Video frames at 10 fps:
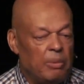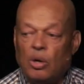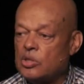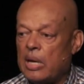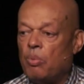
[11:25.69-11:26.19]

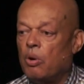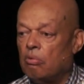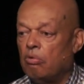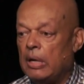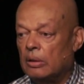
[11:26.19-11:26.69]
Because they
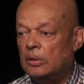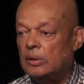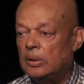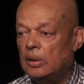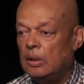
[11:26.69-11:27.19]
weren't real.
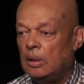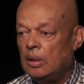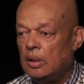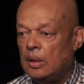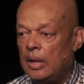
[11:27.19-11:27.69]

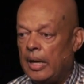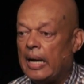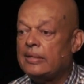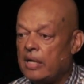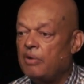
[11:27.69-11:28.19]

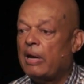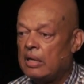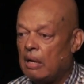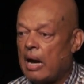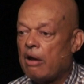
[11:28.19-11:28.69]
And I tell you
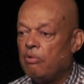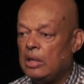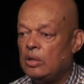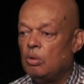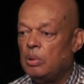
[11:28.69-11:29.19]
right now, I
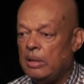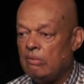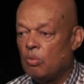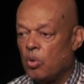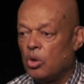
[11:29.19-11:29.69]
really do
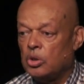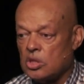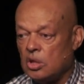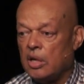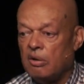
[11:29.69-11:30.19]
believe the world
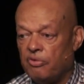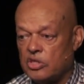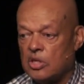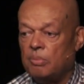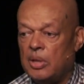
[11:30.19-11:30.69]
is looking for
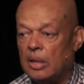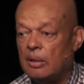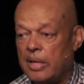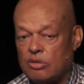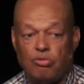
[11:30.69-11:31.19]
something
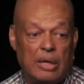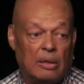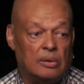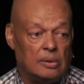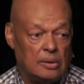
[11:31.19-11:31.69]
that's
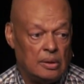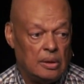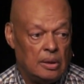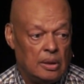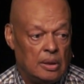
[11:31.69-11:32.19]
real.
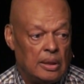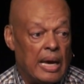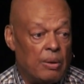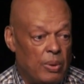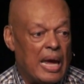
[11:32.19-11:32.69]

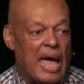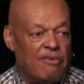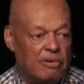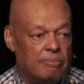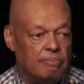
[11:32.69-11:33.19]
And we
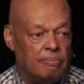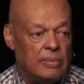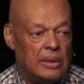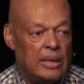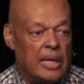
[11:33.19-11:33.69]
have him.
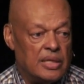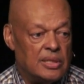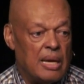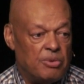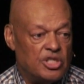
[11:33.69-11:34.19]
And
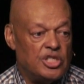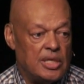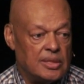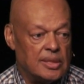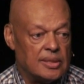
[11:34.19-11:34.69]
his name is
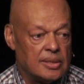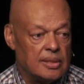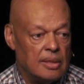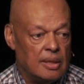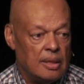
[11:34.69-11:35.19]

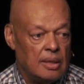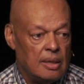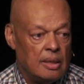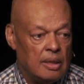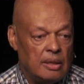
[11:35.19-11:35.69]
Jesus.
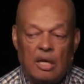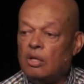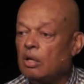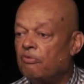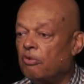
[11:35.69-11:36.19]
They're
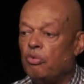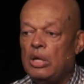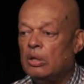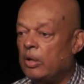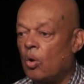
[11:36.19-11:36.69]
looking for
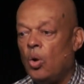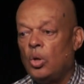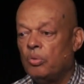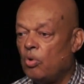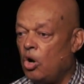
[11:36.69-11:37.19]
real in
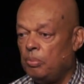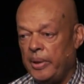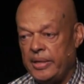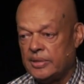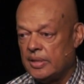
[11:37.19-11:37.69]
all the wrong
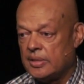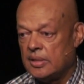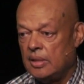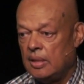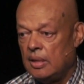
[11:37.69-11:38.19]
places.